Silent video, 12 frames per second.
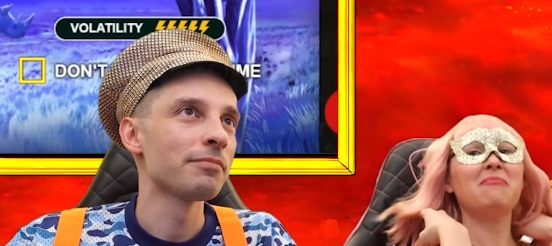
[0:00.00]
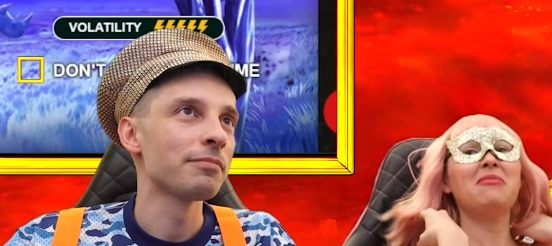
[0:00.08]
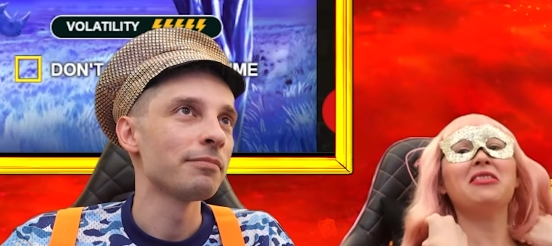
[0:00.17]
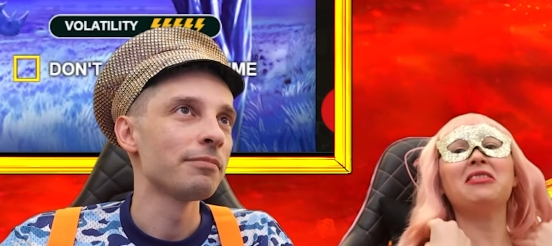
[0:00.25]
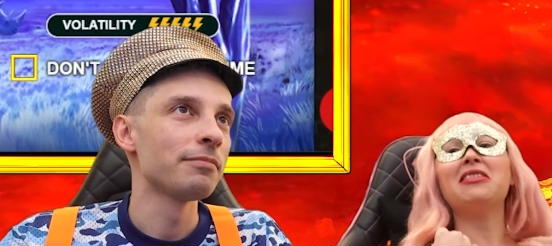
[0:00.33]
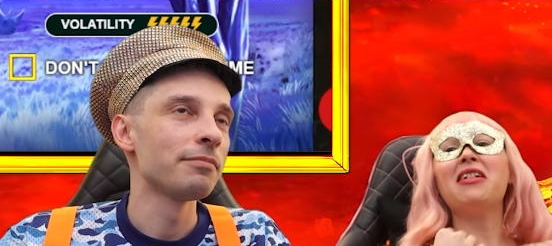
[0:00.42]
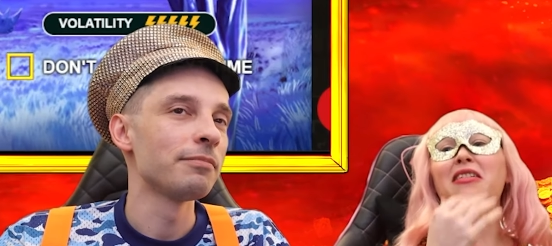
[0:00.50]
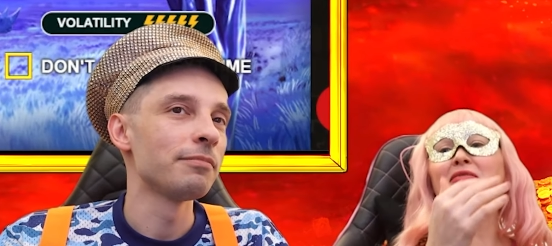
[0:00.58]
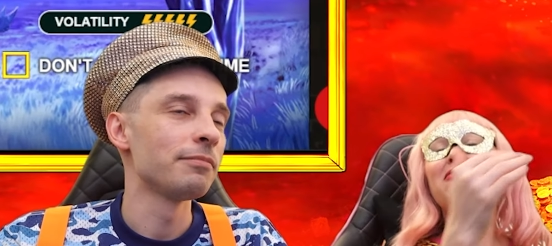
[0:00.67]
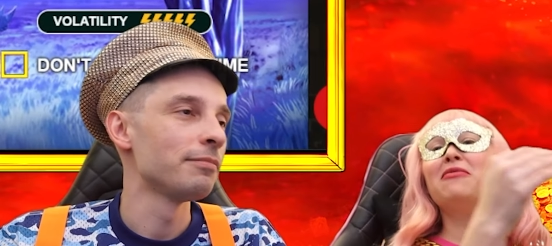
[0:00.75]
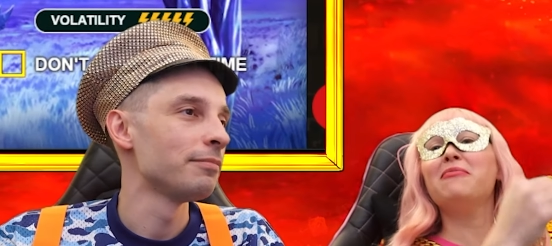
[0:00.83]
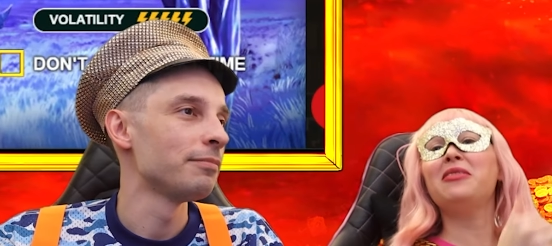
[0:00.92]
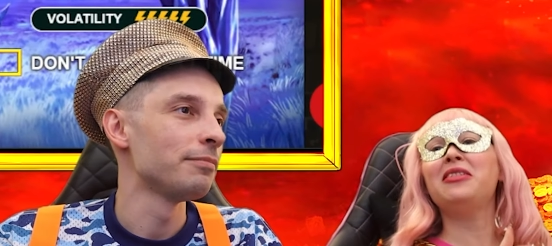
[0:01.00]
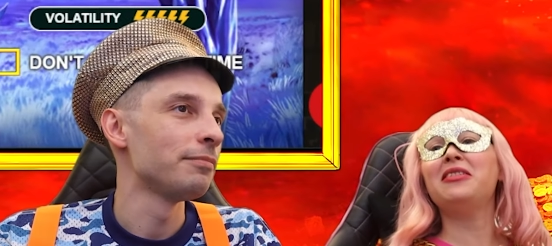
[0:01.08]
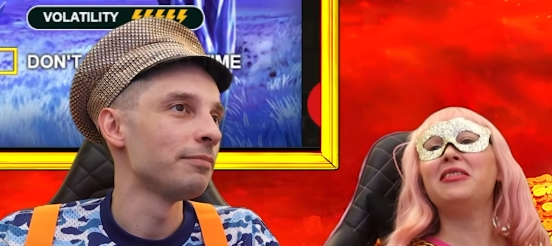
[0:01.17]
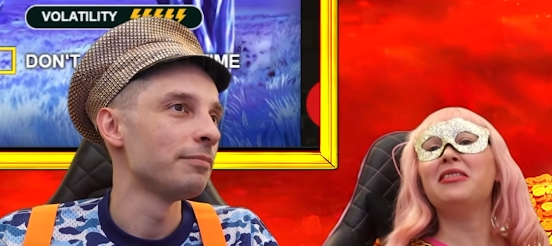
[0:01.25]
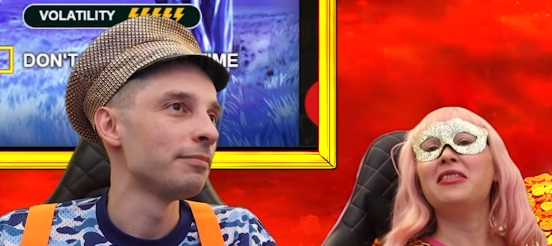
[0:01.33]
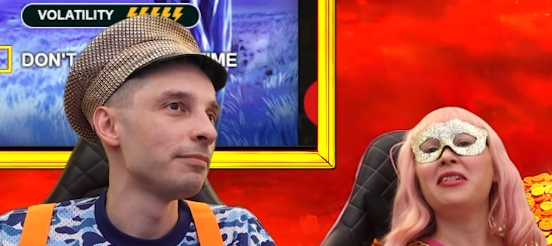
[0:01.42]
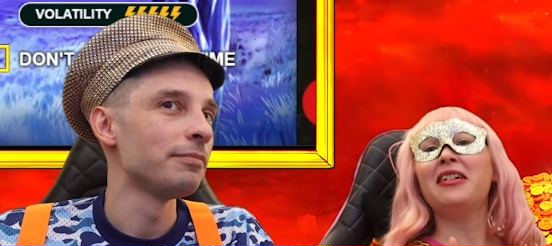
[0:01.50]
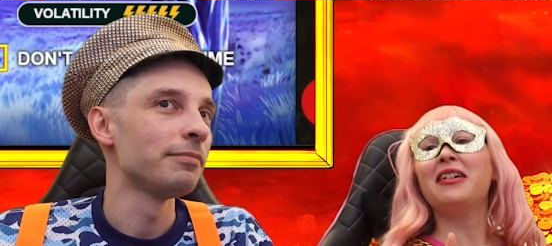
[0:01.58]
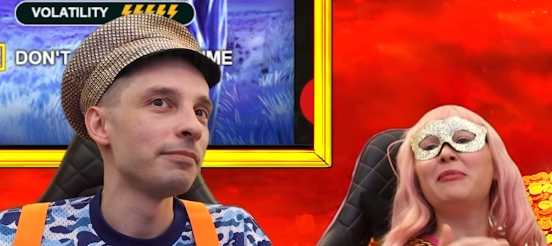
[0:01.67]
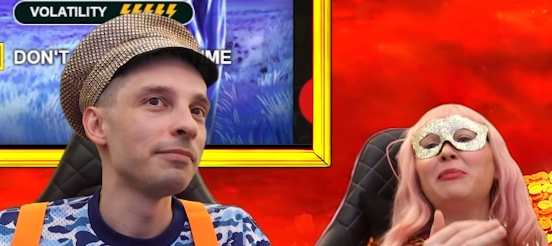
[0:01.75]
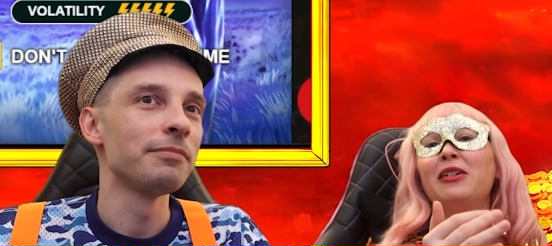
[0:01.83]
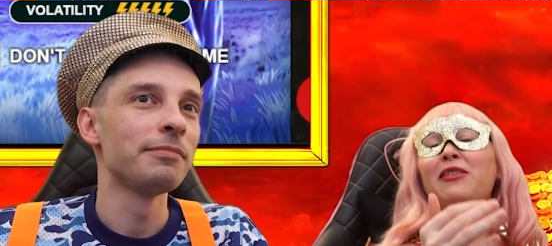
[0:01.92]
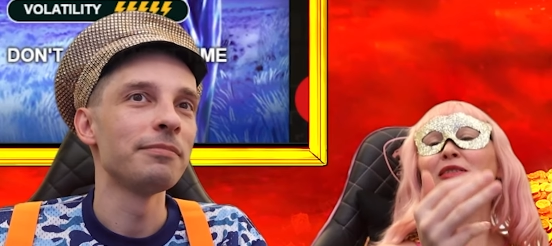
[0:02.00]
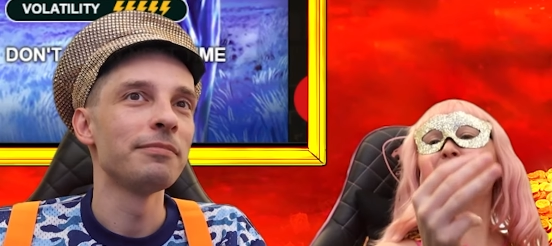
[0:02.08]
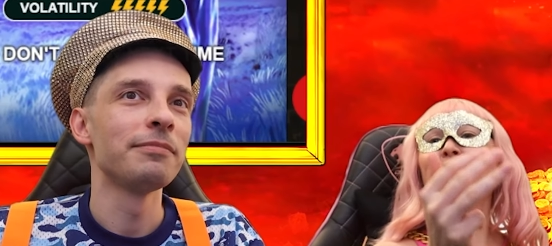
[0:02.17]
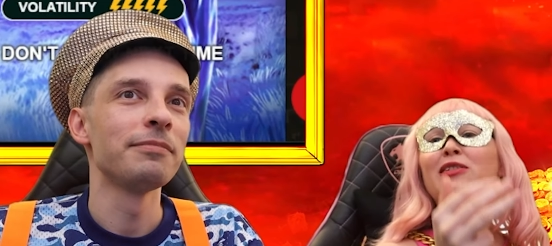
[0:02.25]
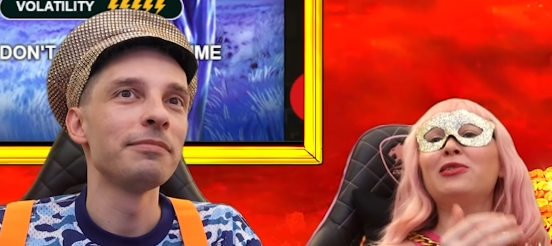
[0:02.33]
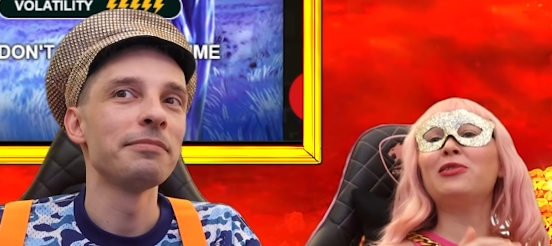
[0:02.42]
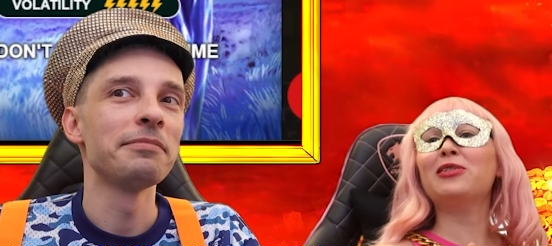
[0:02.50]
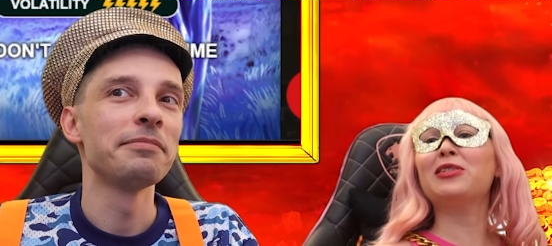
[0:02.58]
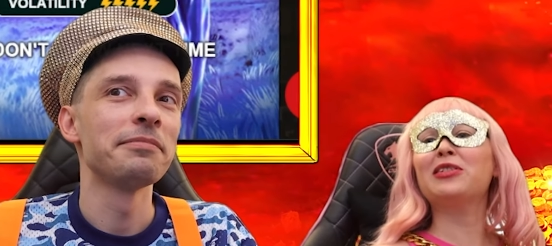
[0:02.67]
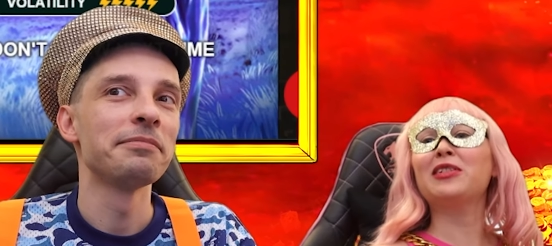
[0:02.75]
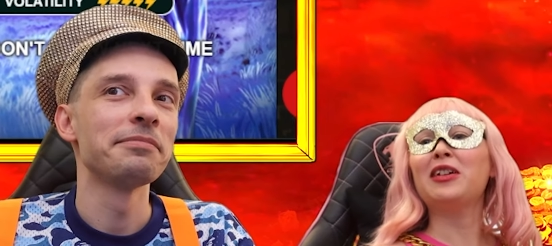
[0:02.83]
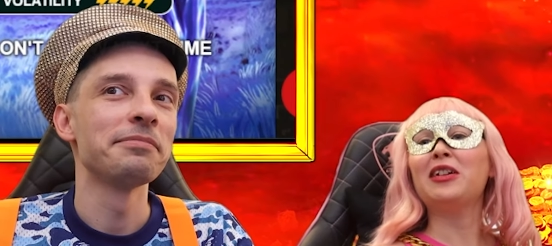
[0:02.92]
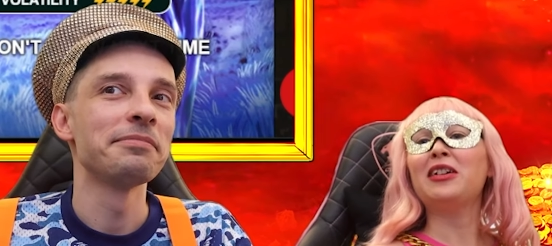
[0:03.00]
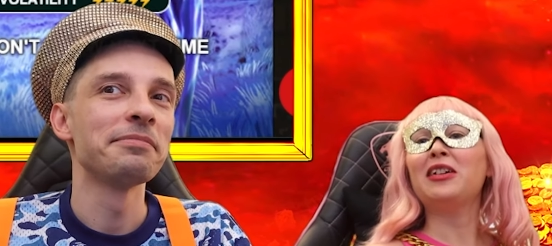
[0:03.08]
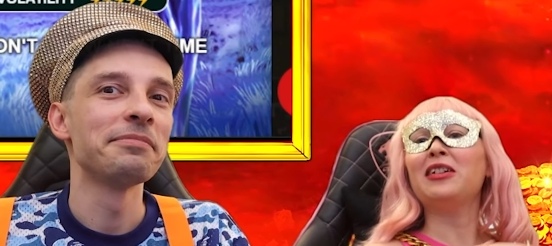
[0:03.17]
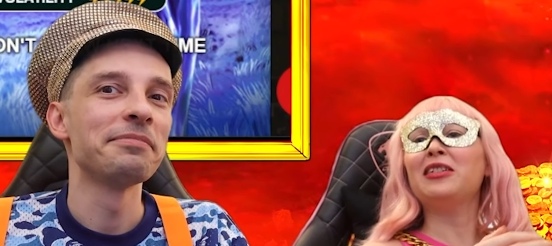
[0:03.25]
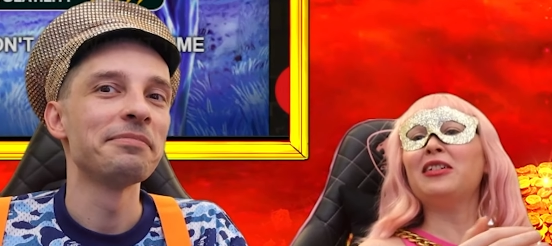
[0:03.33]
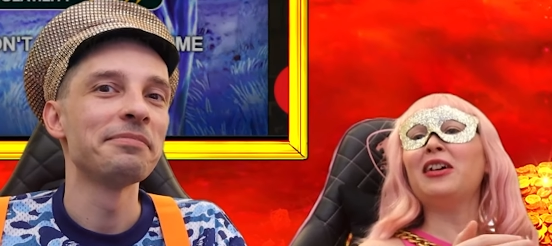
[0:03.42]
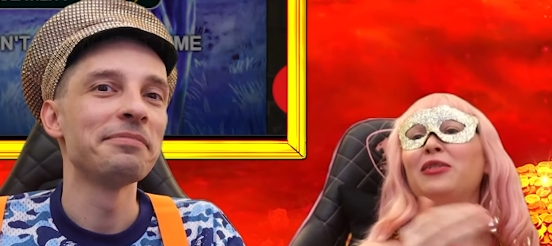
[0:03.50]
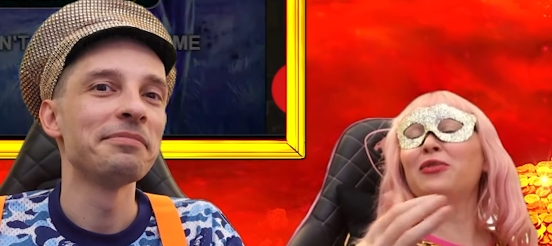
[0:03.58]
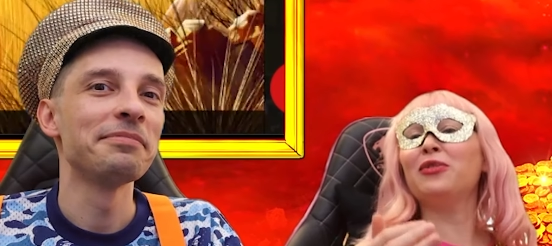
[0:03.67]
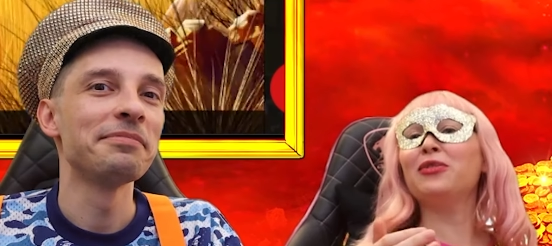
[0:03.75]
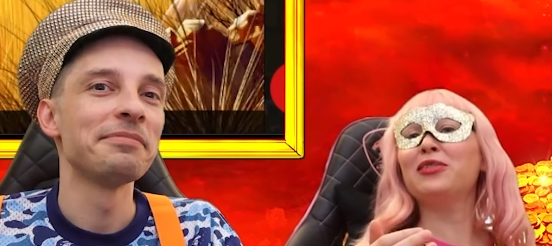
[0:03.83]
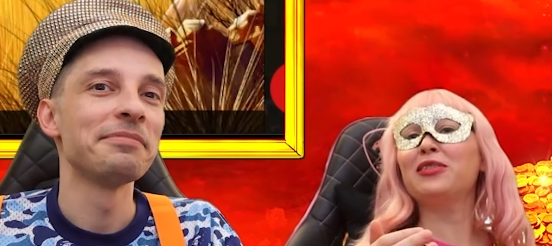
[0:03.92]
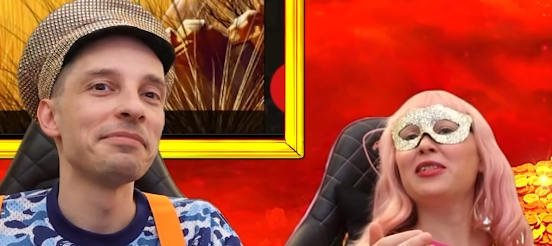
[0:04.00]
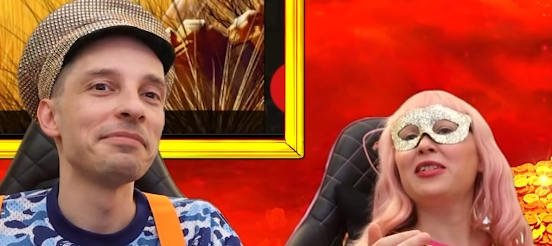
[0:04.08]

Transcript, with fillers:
Speaker 1: Best luck for me. I play the slots and I don't